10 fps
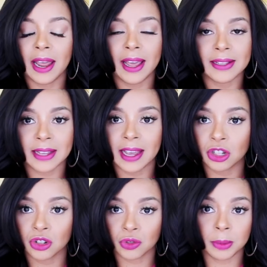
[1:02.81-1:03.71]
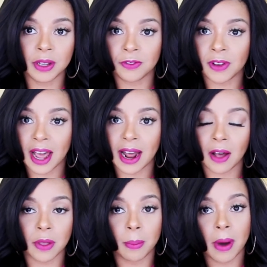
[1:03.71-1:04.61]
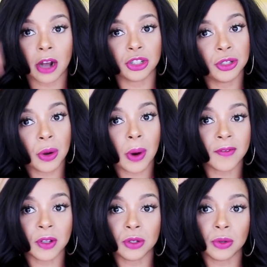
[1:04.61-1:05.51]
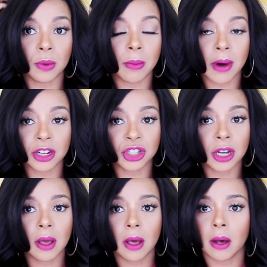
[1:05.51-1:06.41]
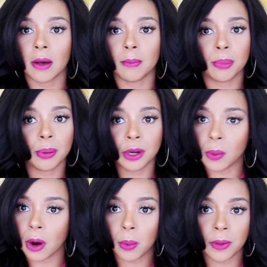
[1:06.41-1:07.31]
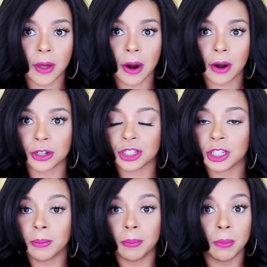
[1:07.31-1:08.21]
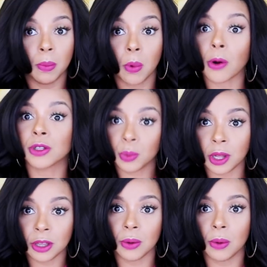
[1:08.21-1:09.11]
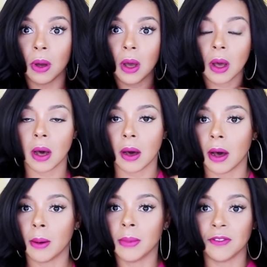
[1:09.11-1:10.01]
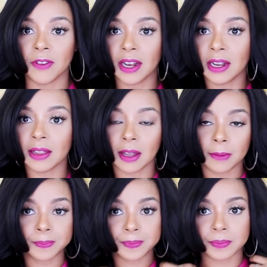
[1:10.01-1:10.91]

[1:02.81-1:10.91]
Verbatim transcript: lays extremely flat out the box. You don't have to do much pre-work with her. She works with you, if anything.